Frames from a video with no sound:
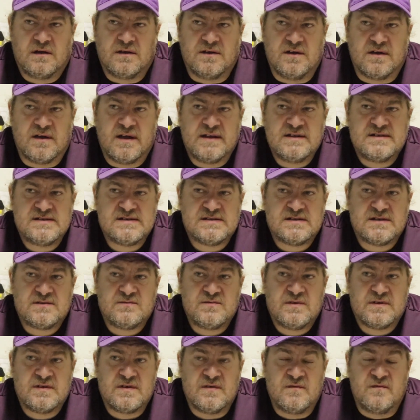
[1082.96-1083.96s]
you're going to
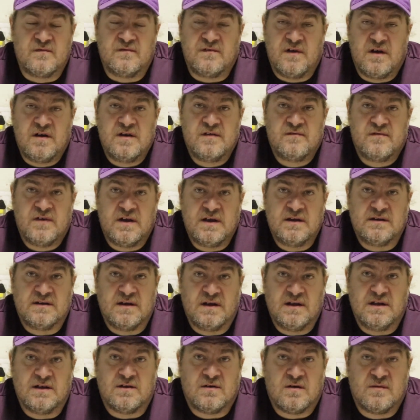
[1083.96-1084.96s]
sit with a very, very
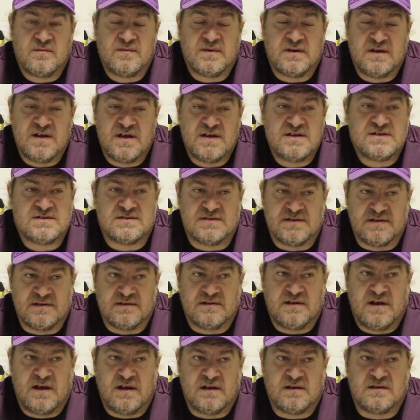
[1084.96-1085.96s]
deadly
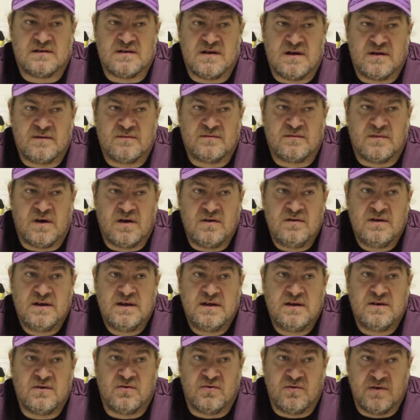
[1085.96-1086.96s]
combination that
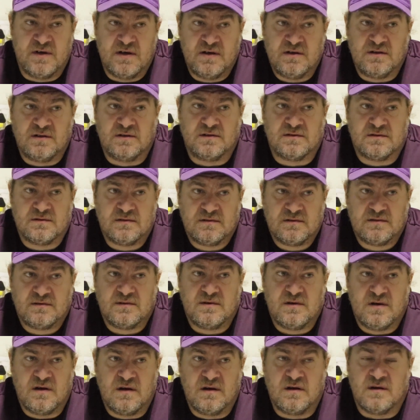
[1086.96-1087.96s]
only real
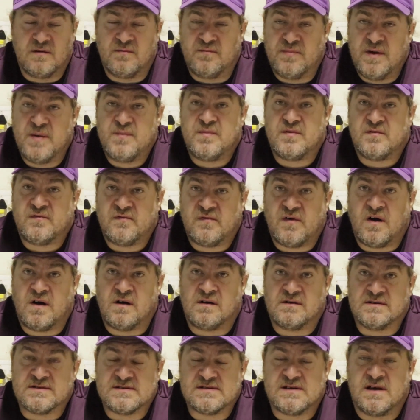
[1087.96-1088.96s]

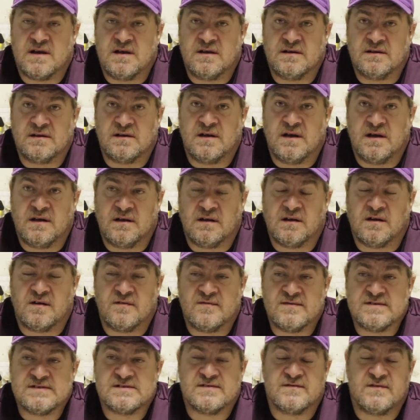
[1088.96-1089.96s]
pepperphiles and
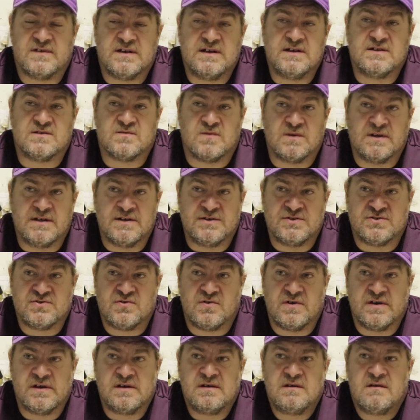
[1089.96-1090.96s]
lovers of heat will
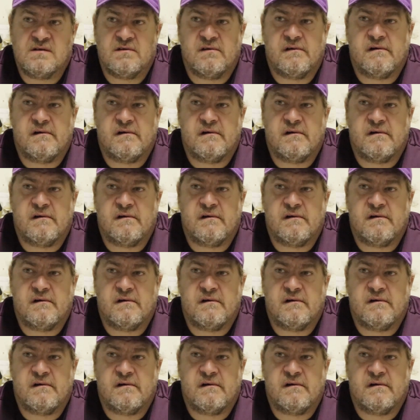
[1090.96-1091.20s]
enjoy.